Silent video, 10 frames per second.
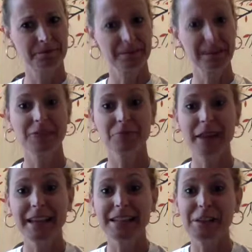That's
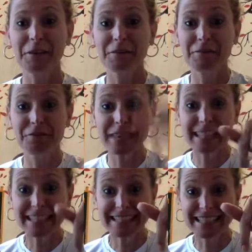right, it's our
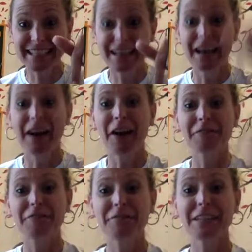feet. Our
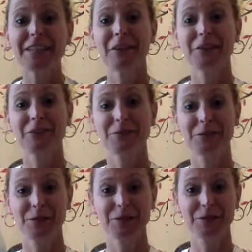feet are used
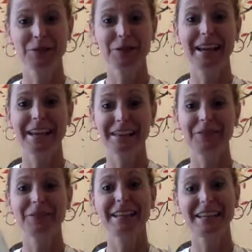to strike
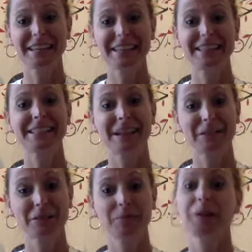or hit the
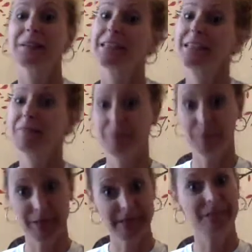soccer ball to get it from
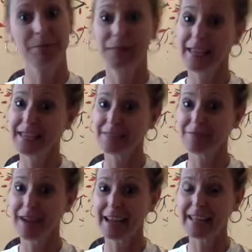place to place,
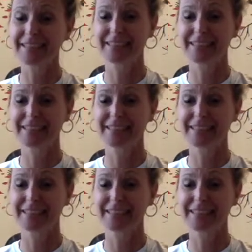right?